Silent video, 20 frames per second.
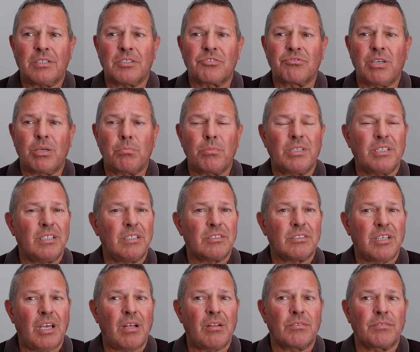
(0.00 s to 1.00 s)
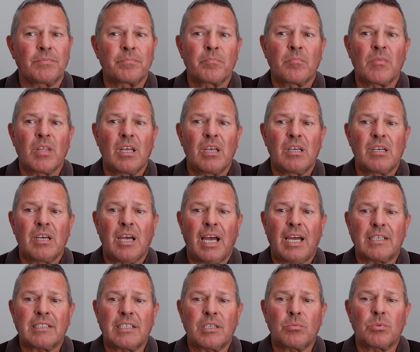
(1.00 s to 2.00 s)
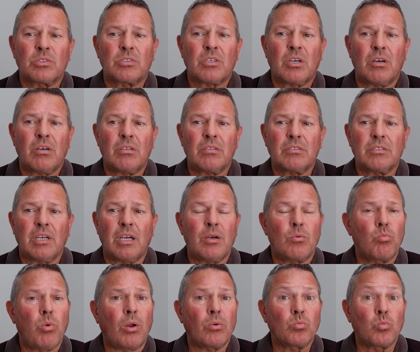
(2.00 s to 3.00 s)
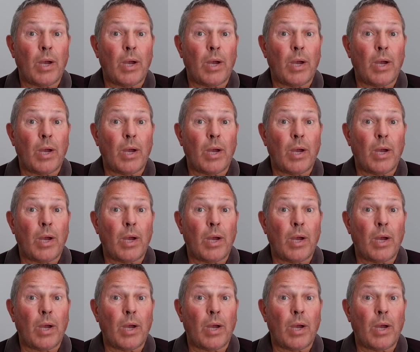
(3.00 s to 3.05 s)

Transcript: agreement itself. And it was called One